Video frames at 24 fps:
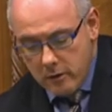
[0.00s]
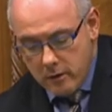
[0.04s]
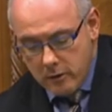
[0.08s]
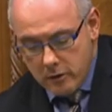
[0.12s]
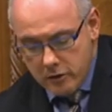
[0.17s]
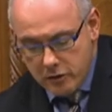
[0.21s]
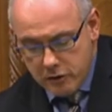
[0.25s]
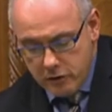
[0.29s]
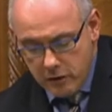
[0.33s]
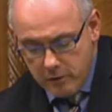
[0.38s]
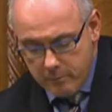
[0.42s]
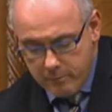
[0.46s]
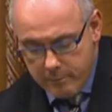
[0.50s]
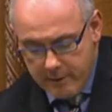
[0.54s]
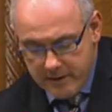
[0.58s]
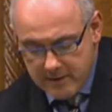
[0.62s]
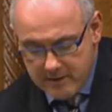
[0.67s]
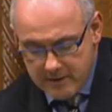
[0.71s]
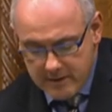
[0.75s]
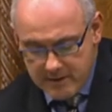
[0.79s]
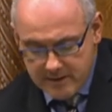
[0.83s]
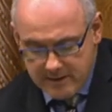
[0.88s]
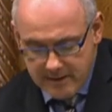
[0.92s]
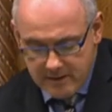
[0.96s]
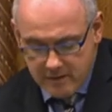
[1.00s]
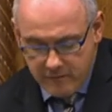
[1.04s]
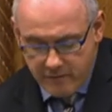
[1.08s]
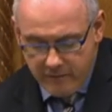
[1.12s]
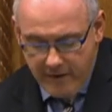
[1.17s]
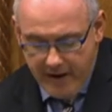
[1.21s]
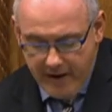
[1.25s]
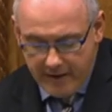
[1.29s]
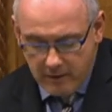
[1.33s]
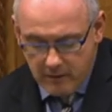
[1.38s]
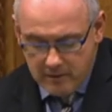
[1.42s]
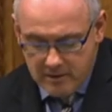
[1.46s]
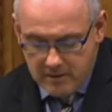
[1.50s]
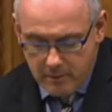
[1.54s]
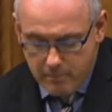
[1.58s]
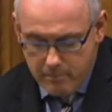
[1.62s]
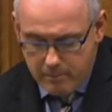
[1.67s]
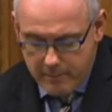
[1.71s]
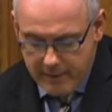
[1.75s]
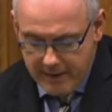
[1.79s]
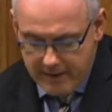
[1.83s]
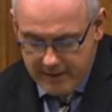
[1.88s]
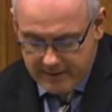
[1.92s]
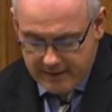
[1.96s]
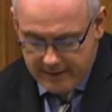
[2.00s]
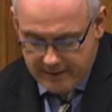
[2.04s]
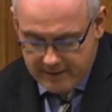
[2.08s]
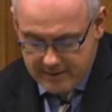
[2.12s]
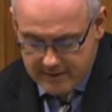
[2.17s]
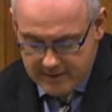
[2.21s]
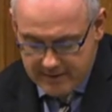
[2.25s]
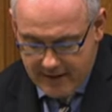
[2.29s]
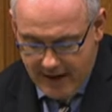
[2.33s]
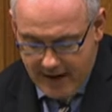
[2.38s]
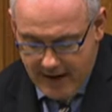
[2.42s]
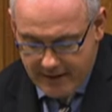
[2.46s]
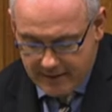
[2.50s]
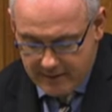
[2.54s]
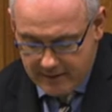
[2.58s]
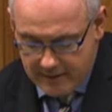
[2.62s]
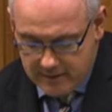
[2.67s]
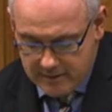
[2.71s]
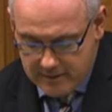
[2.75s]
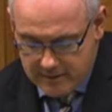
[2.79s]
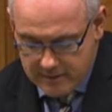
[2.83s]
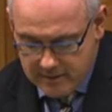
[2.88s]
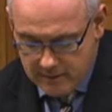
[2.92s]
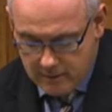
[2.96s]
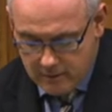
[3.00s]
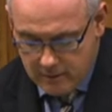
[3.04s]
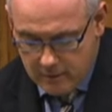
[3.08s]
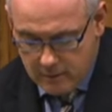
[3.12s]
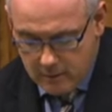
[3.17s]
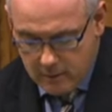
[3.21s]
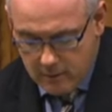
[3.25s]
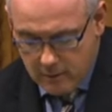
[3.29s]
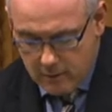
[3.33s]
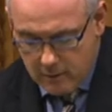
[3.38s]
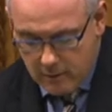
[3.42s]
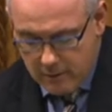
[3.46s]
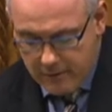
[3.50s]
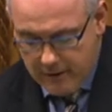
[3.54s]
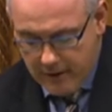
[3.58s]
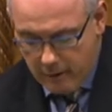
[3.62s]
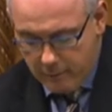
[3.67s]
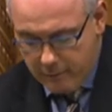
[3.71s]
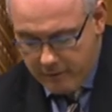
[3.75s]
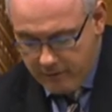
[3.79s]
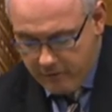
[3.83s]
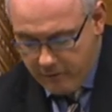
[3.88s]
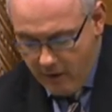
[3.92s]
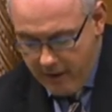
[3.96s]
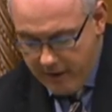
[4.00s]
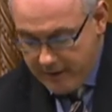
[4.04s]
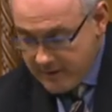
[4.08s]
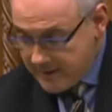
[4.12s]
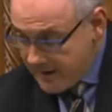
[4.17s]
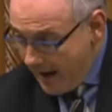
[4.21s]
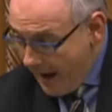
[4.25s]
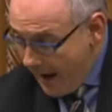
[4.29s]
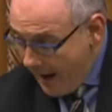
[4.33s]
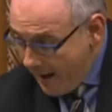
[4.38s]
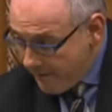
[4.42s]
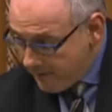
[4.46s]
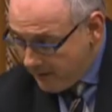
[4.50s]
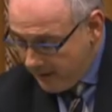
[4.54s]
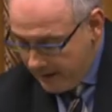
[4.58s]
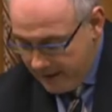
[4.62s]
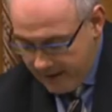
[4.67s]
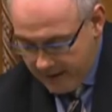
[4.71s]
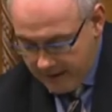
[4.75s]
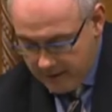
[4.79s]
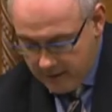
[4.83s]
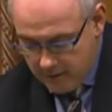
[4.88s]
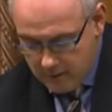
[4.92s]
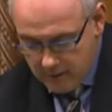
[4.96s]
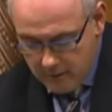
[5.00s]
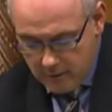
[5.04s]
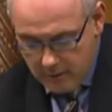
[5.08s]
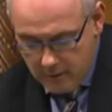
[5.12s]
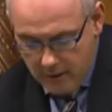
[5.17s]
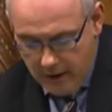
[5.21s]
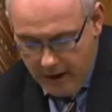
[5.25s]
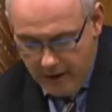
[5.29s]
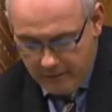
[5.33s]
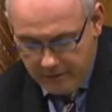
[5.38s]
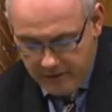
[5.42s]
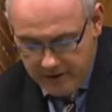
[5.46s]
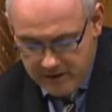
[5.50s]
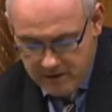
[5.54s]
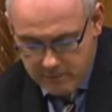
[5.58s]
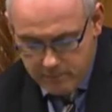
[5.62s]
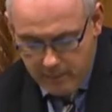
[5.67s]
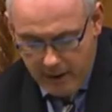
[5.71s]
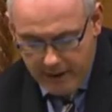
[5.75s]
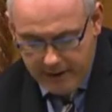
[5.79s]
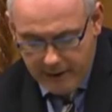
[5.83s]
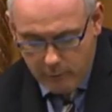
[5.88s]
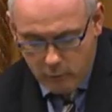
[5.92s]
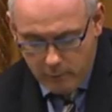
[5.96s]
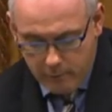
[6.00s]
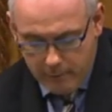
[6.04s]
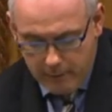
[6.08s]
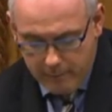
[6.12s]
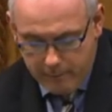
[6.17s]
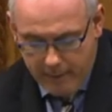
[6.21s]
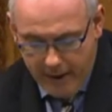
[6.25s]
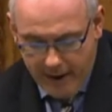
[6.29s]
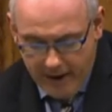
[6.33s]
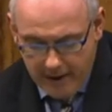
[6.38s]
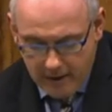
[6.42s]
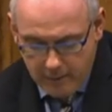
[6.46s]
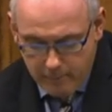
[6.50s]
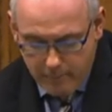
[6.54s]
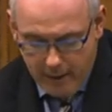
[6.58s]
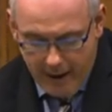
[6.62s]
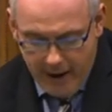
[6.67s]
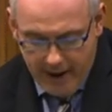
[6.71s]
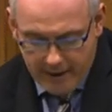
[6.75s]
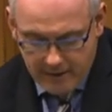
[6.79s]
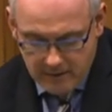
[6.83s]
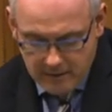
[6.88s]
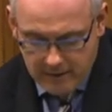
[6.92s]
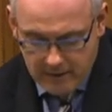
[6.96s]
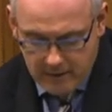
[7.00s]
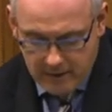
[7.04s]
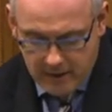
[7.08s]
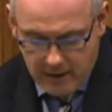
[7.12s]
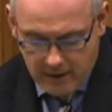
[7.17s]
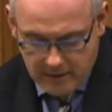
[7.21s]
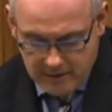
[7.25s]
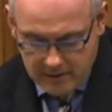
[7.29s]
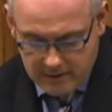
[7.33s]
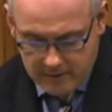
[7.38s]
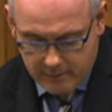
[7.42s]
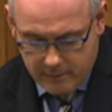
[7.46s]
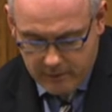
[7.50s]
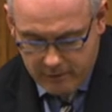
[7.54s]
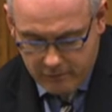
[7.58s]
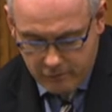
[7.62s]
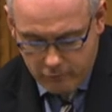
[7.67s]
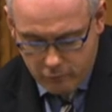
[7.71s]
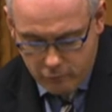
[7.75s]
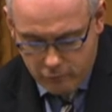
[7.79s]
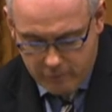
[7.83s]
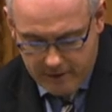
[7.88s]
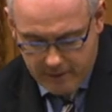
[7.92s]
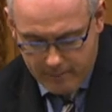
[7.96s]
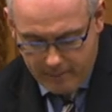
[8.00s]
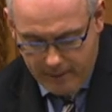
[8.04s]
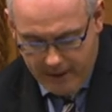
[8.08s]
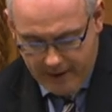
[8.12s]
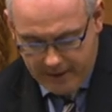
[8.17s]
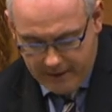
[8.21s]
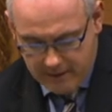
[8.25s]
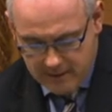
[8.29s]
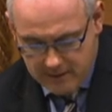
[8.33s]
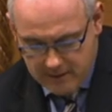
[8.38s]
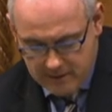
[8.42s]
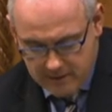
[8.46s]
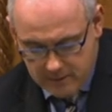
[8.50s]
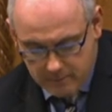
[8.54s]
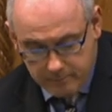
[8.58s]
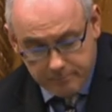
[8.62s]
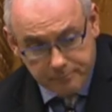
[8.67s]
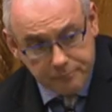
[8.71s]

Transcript: Should businesses fail to meet these standards, they'll be fined heavily, and this money would be paid back to the customer through rebates.